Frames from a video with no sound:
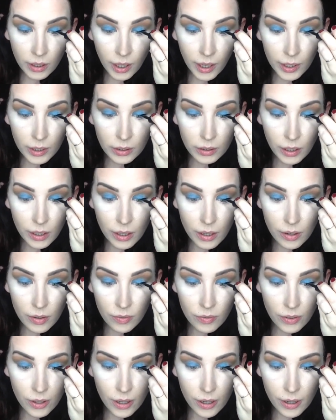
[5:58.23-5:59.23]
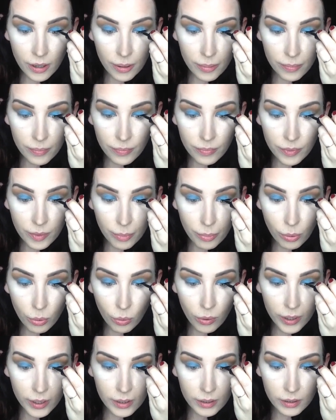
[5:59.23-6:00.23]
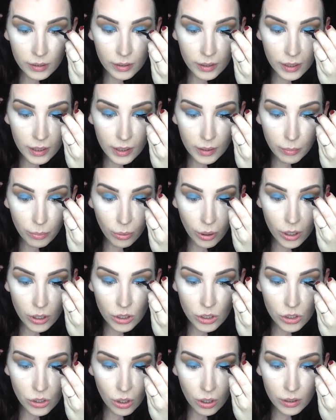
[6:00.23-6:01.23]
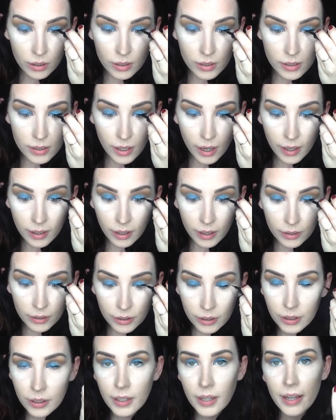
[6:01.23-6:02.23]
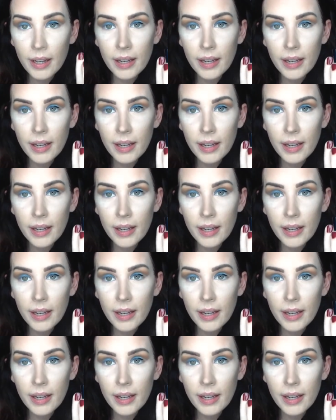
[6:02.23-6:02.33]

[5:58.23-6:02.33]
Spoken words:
I love the brush on this eyeliner.